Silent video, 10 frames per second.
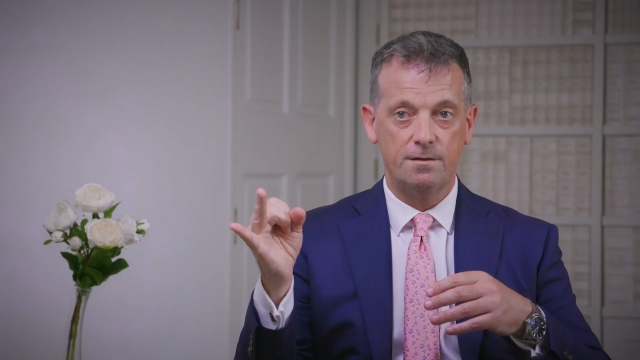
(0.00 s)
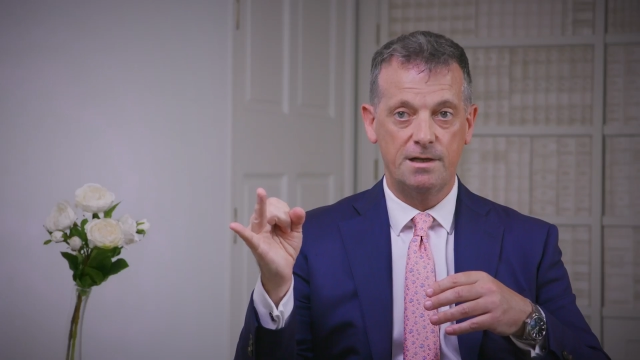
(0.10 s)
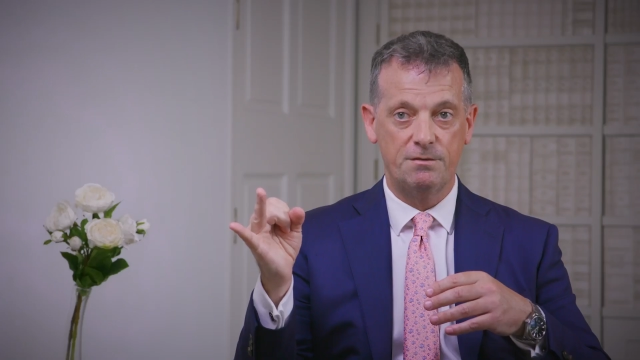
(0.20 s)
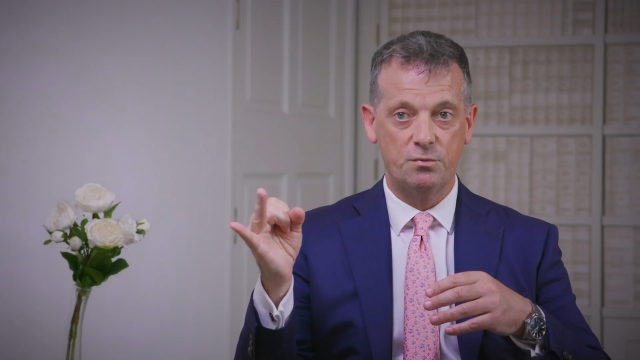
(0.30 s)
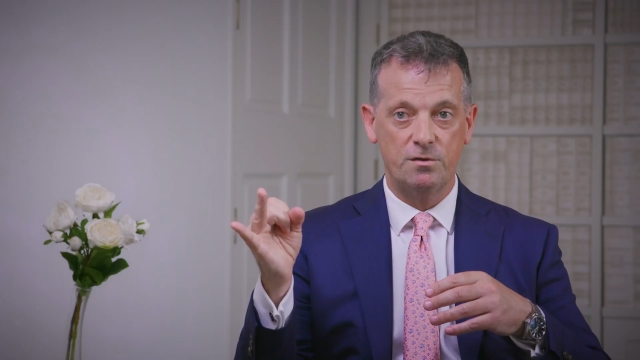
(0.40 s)
They
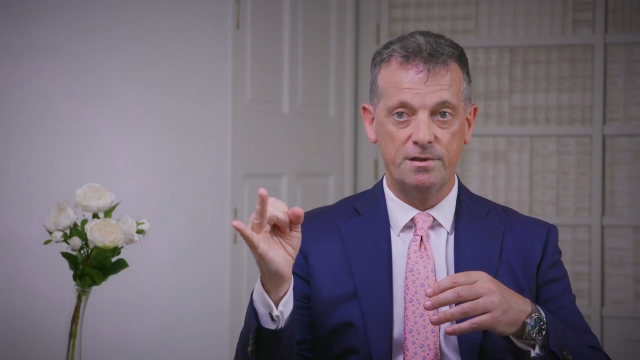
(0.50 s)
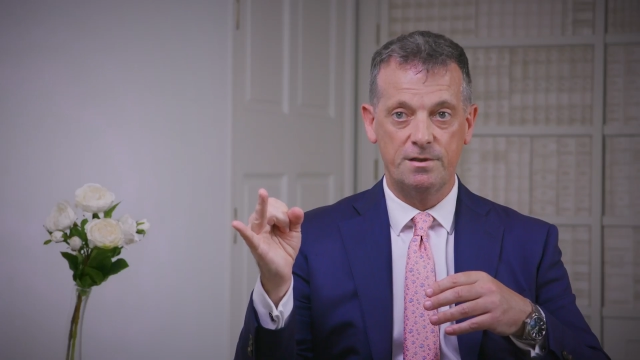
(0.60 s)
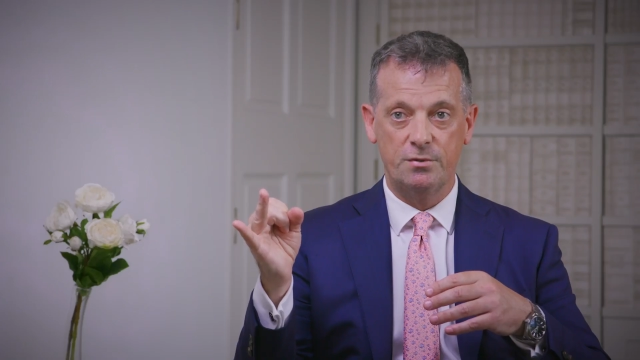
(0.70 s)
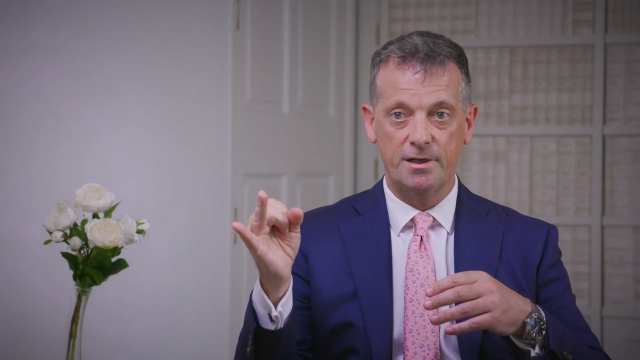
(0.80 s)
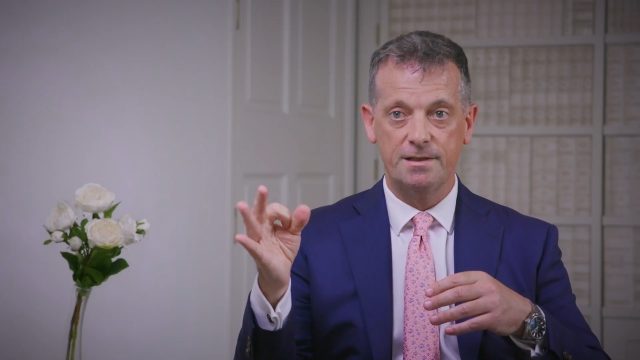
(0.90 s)
have to prove that
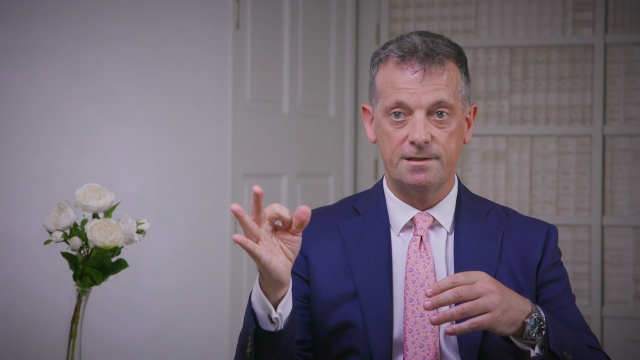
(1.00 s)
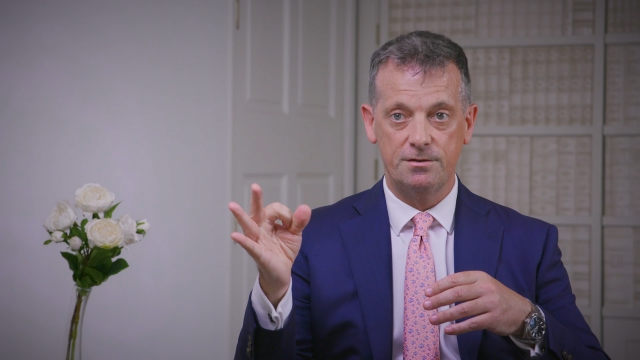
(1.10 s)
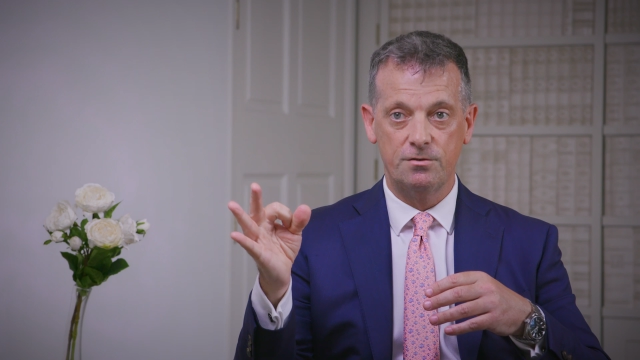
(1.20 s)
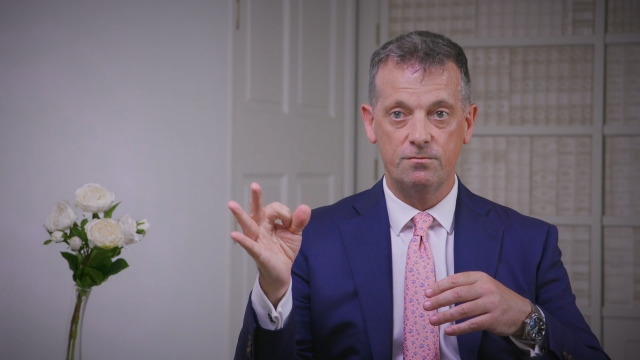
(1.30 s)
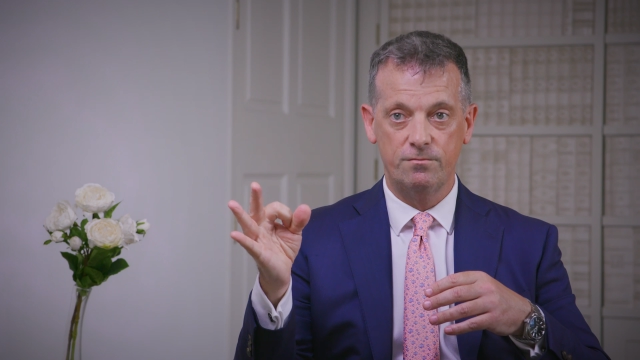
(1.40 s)
the place
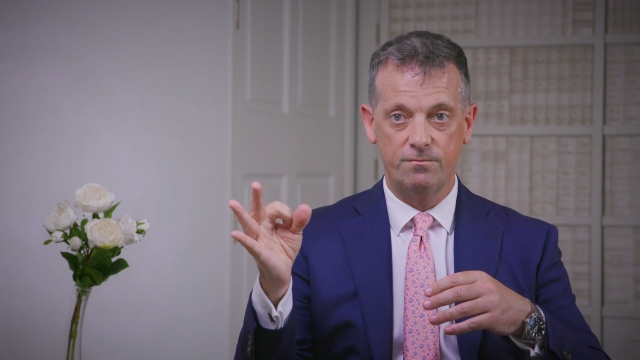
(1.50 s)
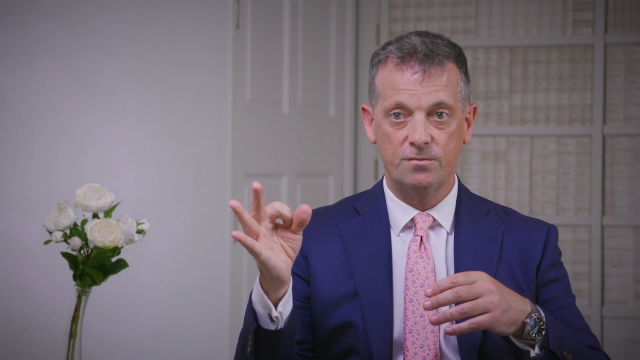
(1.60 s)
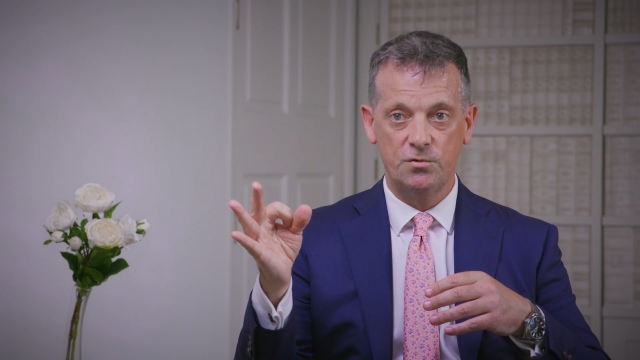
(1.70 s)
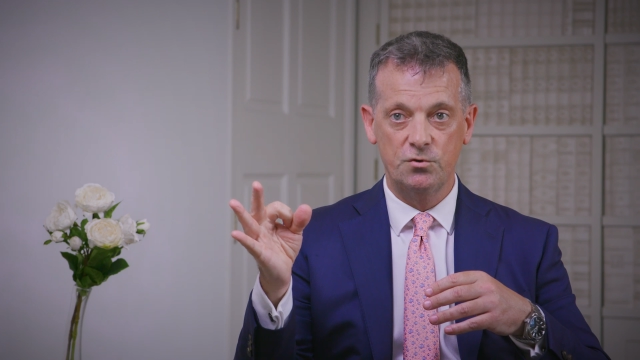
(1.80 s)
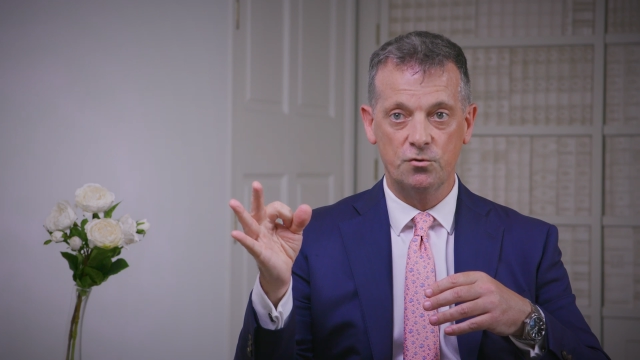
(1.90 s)
that you
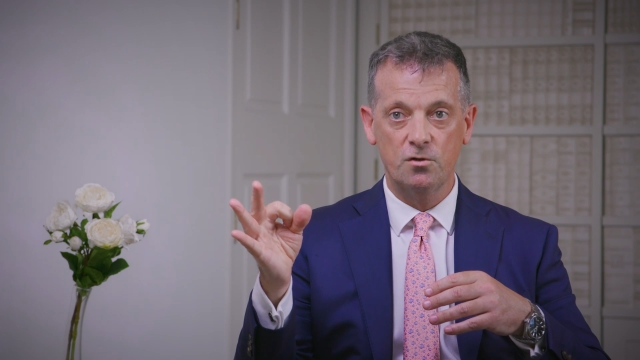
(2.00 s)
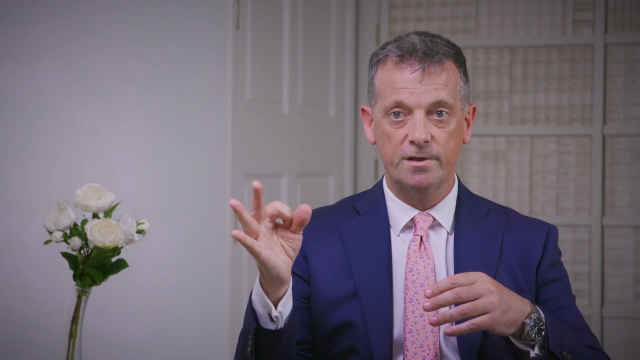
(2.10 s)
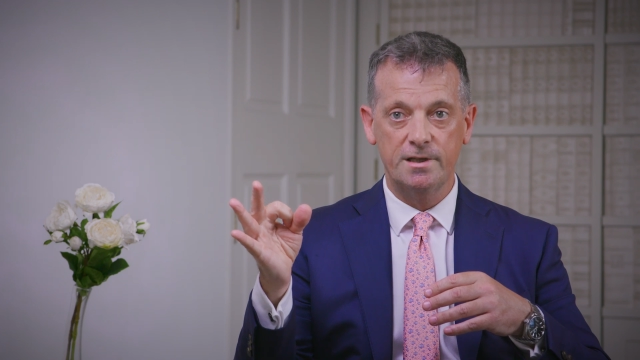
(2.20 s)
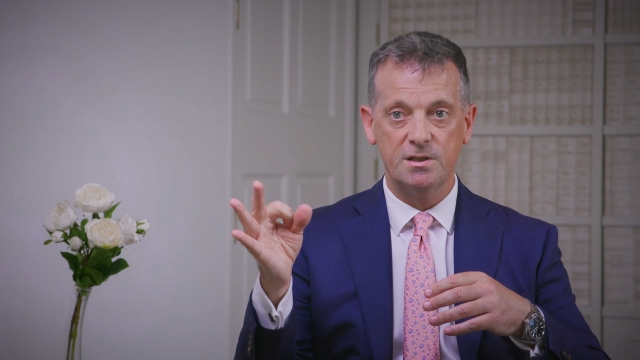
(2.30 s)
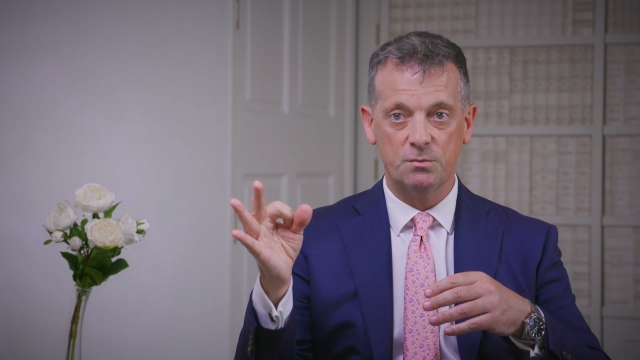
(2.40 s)
drove
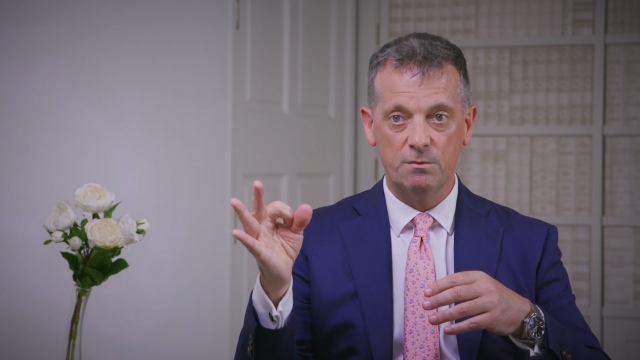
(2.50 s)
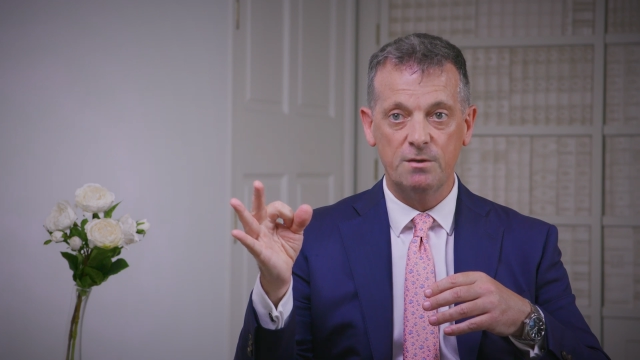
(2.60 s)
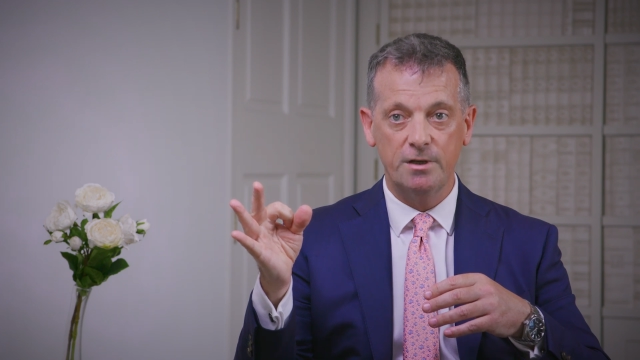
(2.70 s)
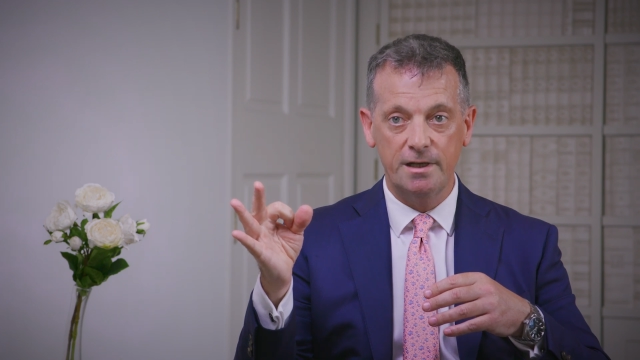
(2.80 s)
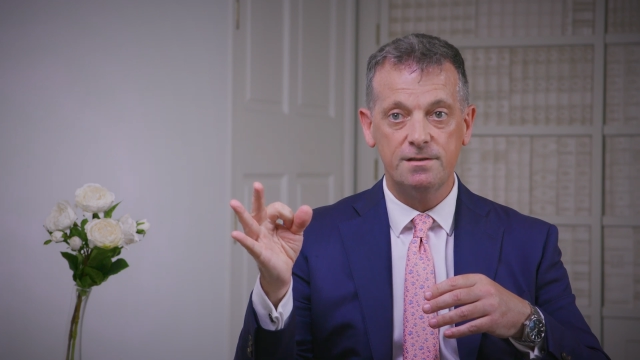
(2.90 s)
in is a
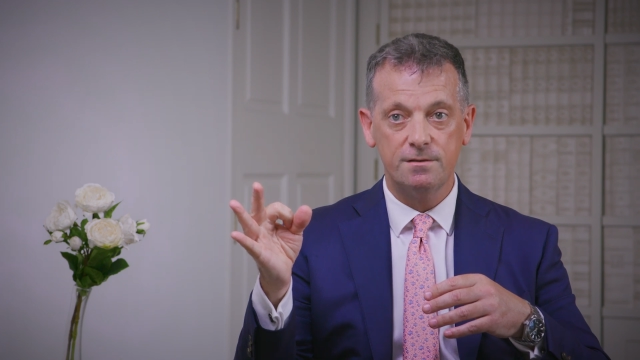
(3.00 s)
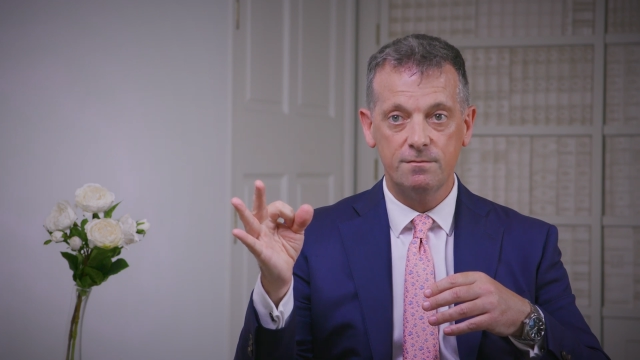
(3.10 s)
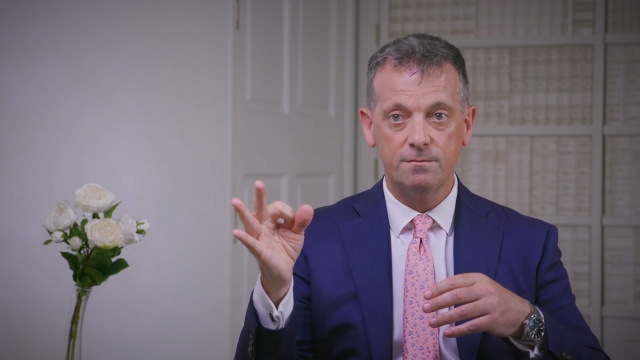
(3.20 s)
public place.